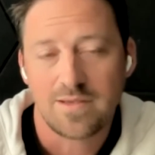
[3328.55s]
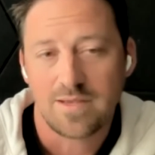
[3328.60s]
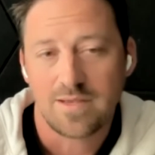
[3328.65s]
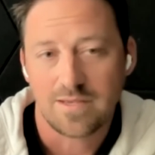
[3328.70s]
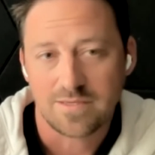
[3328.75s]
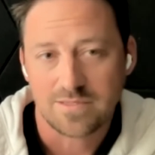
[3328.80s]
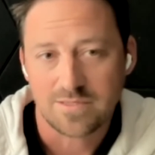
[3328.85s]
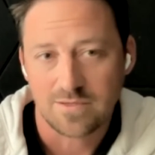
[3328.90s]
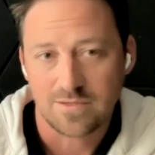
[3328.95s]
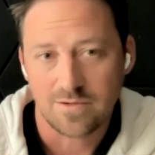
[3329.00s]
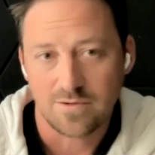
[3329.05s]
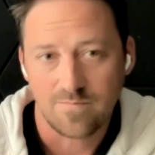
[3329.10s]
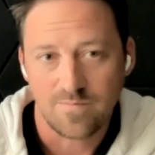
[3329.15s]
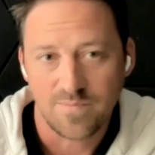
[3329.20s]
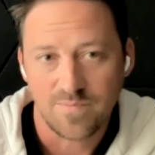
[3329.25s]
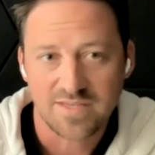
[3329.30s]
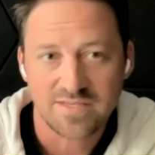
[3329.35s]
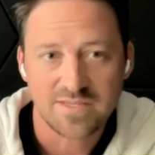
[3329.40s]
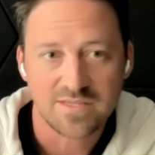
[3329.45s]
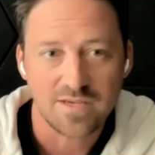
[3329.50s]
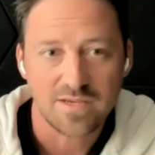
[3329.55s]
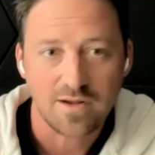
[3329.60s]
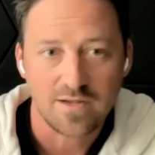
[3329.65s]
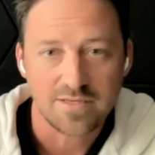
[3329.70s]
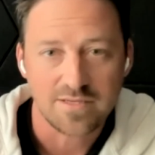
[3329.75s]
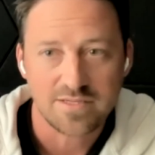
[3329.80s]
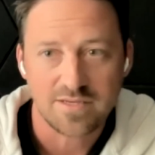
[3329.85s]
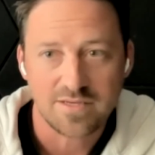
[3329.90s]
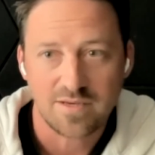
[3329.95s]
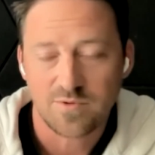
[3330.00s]
And so this is a
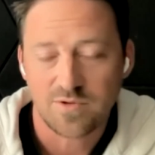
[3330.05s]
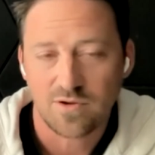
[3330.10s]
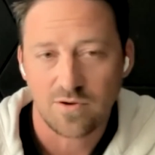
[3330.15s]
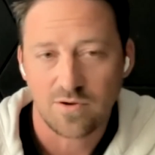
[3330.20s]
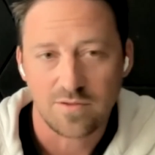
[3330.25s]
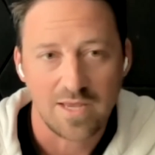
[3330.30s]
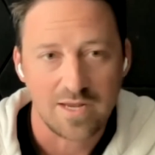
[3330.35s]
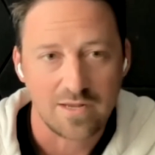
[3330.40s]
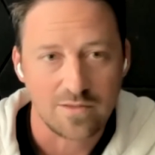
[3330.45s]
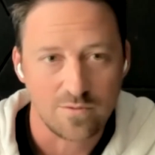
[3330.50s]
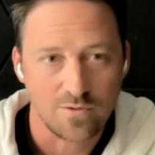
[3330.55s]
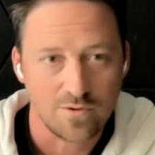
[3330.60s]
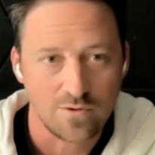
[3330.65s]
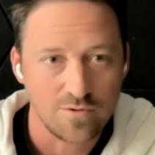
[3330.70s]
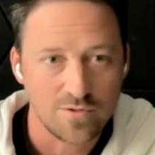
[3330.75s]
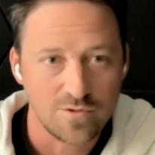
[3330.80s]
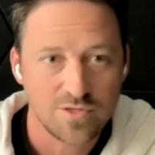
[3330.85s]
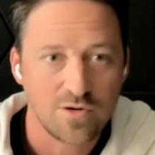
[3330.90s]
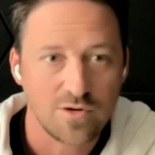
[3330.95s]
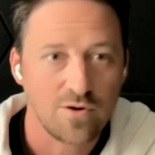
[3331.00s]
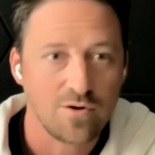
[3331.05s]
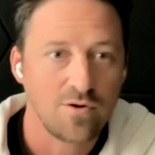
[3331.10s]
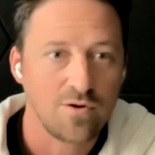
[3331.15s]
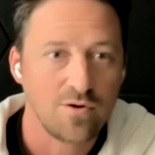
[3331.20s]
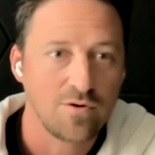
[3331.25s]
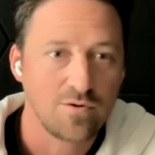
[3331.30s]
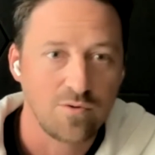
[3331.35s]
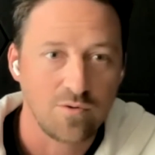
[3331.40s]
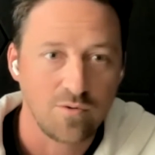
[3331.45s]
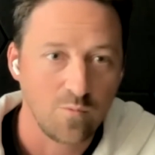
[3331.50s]
concept called like learn to
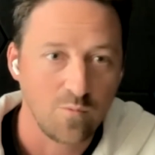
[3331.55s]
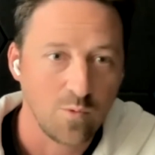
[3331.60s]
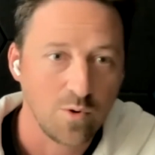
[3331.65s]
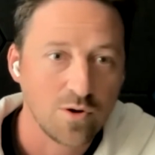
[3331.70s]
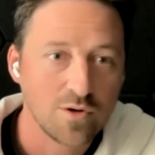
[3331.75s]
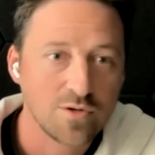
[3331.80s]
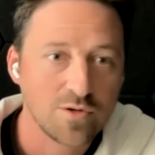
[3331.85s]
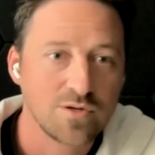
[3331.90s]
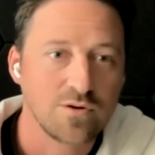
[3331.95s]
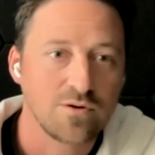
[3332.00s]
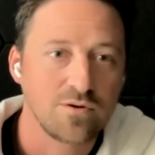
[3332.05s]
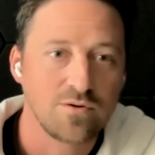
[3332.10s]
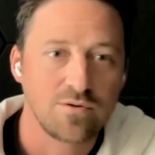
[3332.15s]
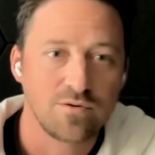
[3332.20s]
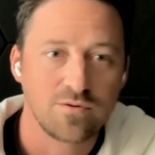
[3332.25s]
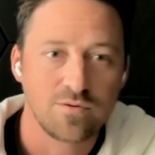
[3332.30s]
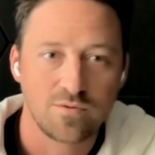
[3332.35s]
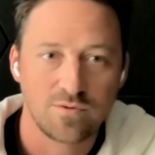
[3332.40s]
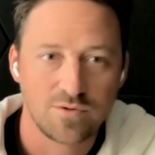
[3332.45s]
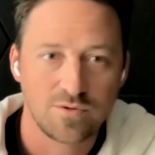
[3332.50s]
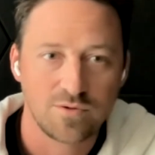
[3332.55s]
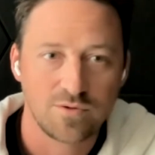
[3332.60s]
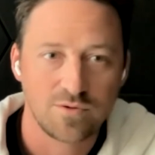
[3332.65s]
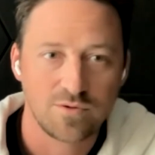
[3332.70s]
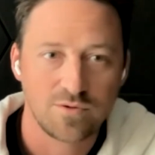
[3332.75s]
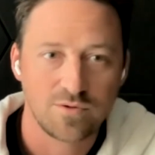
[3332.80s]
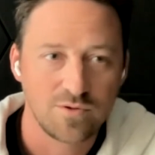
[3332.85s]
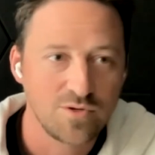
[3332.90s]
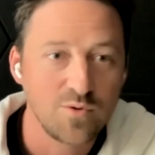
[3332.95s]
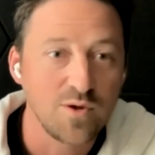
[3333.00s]
earn or work to earn or
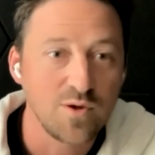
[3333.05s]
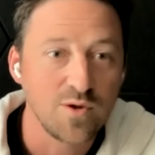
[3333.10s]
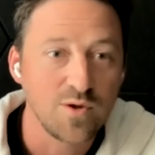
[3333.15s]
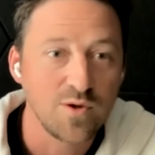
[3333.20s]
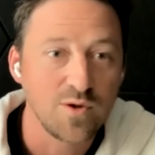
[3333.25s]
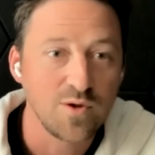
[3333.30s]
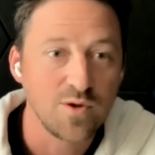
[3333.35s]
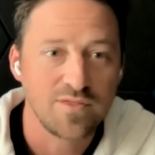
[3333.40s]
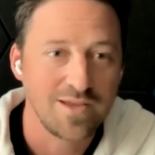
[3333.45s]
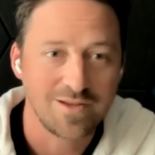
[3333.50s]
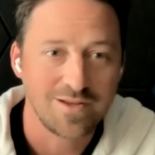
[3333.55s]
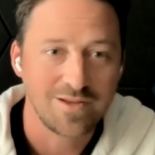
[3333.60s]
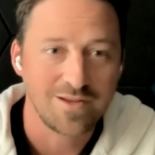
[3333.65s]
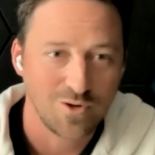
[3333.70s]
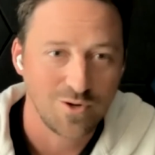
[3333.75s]
do a thing